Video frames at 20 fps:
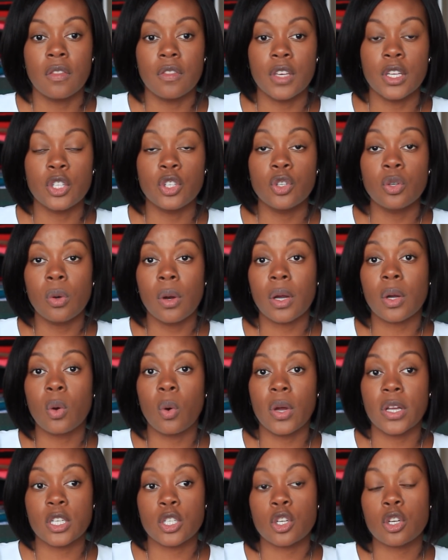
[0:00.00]
then you are
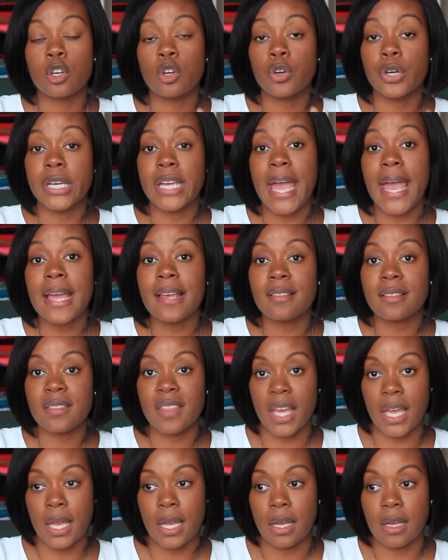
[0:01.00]
going to create
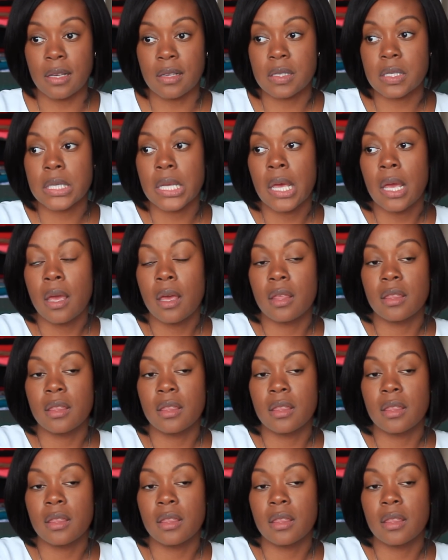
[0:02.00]
things